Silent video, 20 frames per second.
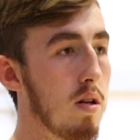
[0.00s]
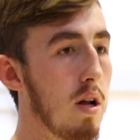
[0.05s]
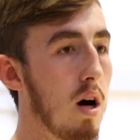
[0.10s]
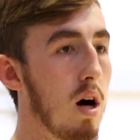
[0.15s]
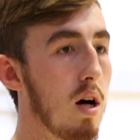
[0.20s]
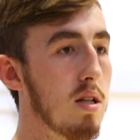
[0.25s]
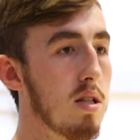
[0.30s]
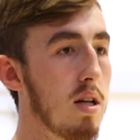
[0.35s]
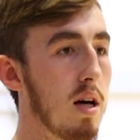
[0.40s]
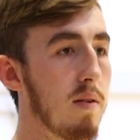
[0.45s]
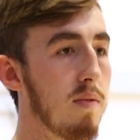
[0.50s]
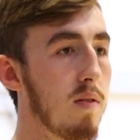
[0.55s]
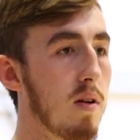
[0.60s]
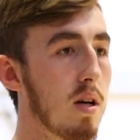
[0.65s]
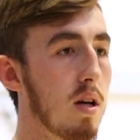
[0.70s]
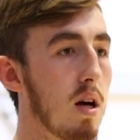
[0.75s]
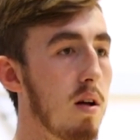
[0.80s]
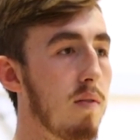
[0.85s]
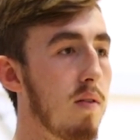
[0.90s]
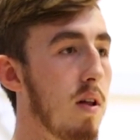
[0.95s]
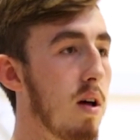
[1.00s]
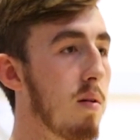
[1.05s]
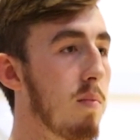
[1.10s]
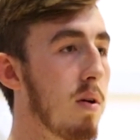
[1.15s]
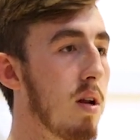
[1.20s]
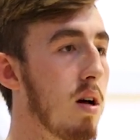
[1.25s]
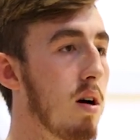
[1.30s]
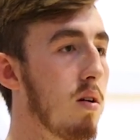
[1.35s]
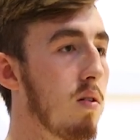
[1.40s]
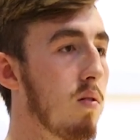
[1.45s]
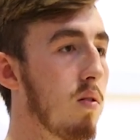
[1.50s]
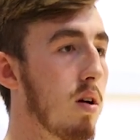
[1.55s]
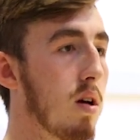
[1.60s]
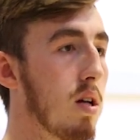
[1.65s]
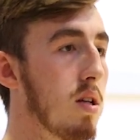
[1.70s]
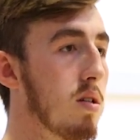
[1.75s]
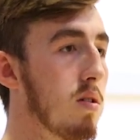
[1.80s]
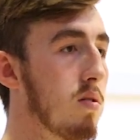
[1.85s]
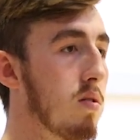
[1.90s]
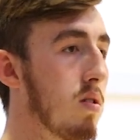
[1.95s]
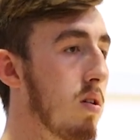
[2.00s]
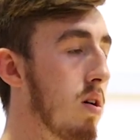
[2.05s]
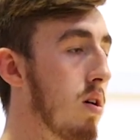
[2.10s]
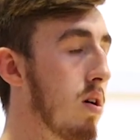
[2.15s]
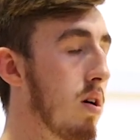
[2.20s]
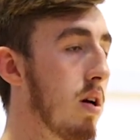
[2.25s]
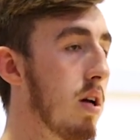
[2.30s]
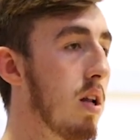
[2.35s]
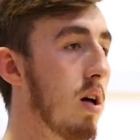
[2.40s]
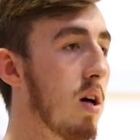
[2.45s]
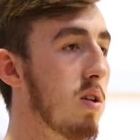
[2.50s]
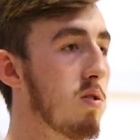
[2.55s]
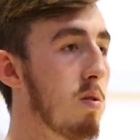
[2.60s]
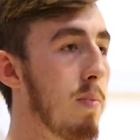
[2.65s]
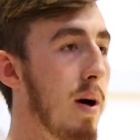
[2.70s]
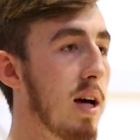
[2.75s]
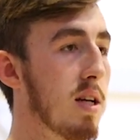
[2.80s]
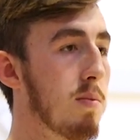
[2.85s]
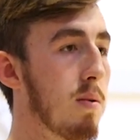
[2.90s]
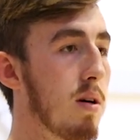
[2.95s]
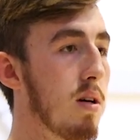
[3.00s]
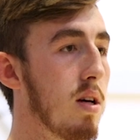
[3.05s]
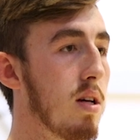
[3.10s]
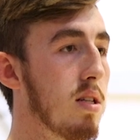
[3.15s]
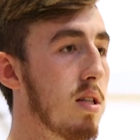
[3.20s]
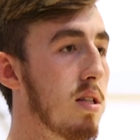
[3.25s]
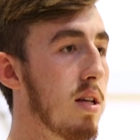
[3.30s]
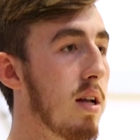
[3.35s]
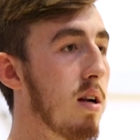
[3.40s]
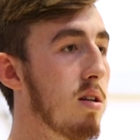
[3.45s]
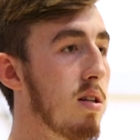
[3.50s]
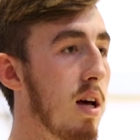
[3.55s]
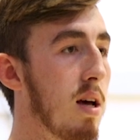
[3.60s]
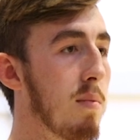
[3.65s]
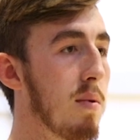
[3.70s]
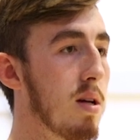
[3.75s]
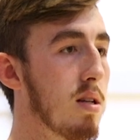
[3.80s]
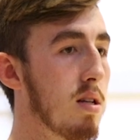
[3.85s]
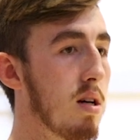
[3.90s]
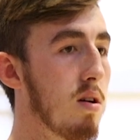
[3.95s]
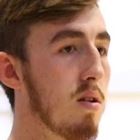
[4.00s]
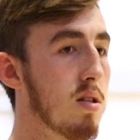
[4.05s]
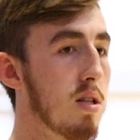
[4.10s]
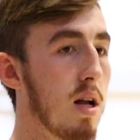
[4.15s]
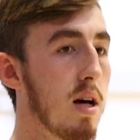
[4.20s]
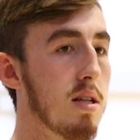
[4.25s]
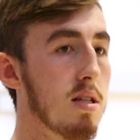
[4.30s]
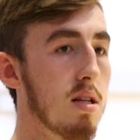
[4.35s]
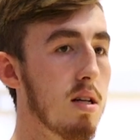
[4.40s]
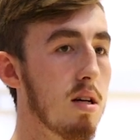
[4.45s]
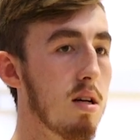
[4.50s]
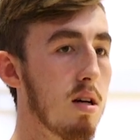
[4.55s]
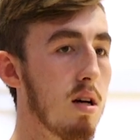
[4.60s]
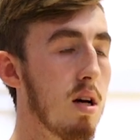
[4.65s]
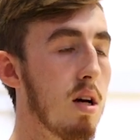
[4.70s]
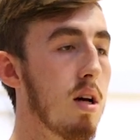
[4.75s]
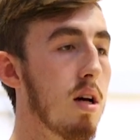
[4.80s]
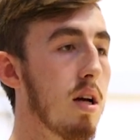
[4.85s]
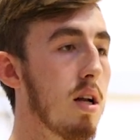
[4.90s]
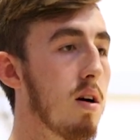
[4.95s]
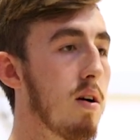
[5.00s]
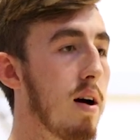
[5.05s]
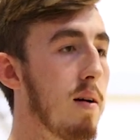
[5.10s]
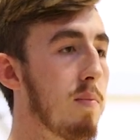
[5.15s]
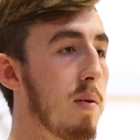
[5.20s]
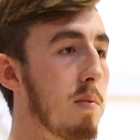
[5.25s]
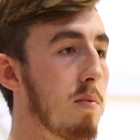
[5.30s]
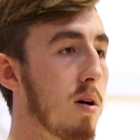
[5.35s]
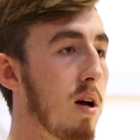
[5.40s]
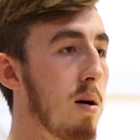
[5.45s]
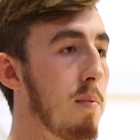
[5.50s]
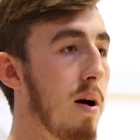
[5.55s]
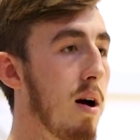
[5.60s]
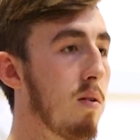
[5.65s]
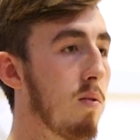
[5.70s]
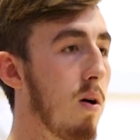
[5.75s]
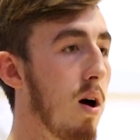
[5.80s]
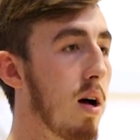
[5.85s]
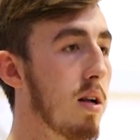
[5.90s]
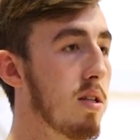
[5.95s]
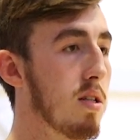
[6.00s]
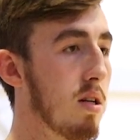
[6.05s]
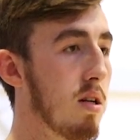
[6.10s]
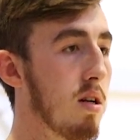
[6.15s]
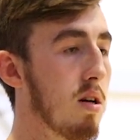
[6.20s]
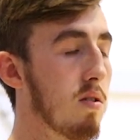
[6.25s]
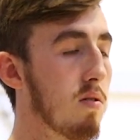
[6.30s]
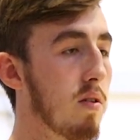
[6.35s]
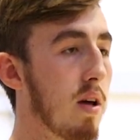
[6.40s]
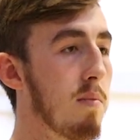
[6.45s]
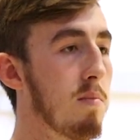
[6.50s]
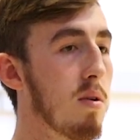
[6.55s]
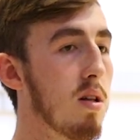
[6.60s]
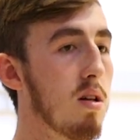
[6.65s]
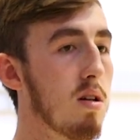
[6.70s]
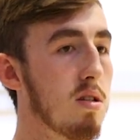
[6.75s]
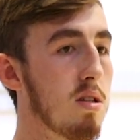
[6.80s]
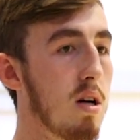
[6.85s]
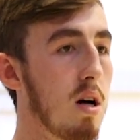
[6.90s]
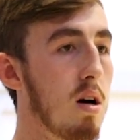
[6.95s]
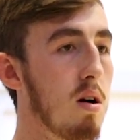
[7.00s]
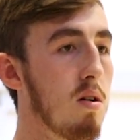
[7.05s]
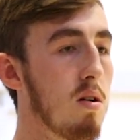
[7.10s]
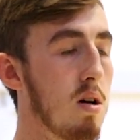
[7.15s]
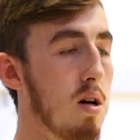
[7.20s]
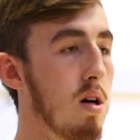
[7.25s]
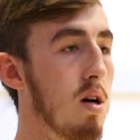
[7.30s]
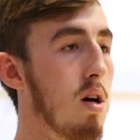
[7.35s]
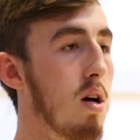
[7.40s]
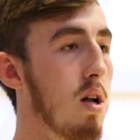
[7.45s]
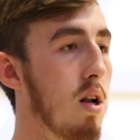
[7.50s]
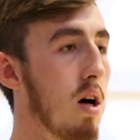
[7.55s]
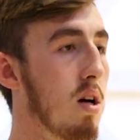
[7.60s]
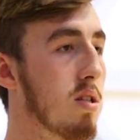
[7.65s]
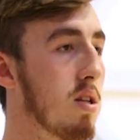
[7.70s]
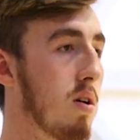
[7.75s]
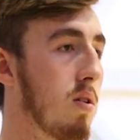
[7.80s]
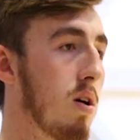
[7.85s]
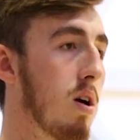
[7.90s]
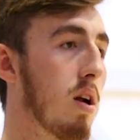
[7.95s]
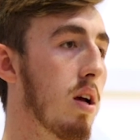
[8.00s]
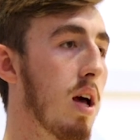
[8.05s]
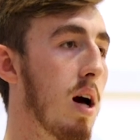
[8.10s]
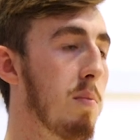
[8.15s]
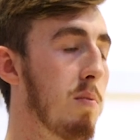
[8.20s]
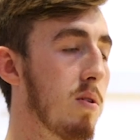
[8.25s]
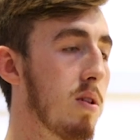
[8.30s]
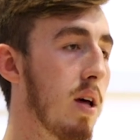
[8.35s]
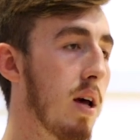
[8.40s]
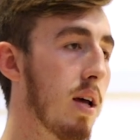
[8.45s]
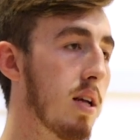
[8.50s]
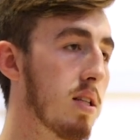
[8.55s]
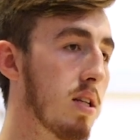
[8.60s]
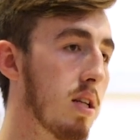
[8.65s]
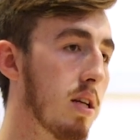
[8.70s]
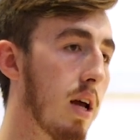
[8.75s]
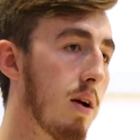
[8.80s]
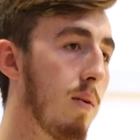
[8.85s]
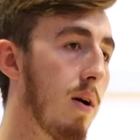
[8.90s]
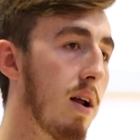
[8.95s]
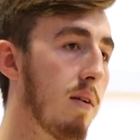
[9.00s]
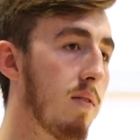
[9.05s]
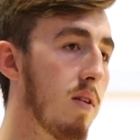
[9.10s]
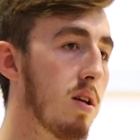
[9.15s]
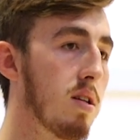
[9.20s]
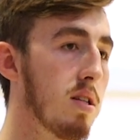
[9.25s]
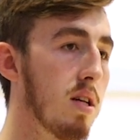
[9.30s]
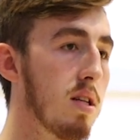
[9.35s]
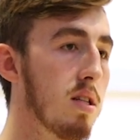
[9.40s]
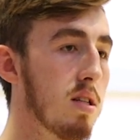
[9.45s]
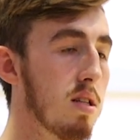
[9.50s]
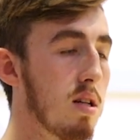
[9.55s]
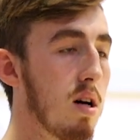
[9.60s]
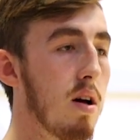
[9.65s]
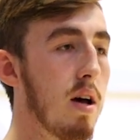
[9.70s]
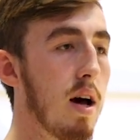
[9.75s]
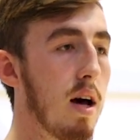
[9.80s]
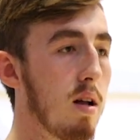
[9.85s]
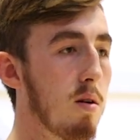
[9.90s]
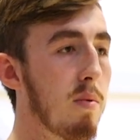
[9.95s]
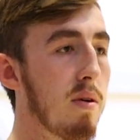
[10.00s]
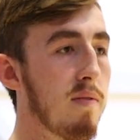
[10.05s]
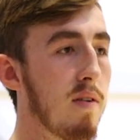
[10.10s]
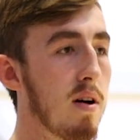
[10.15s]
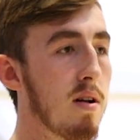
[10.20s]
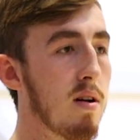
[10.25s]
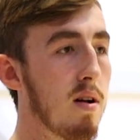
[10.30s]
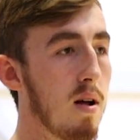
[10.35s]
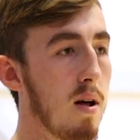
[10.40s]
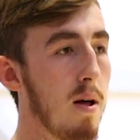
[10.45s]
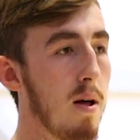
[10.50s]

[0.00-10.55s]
No, it's definitely good for them, you know, because, you know, that's what basketball is. It's entertainment, so it's nice to, you know, have people come out and watch, you know, give them a little show, and also learn a couple things and get ready for the season. So, yeah, it'll be fun.